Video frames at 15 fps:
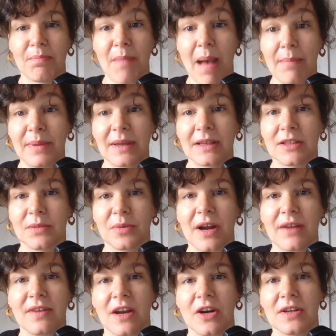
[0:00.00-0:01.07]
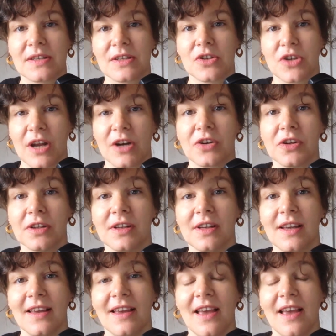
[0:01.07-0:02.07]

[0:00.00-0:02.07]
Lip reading: mapping deprived areas in general?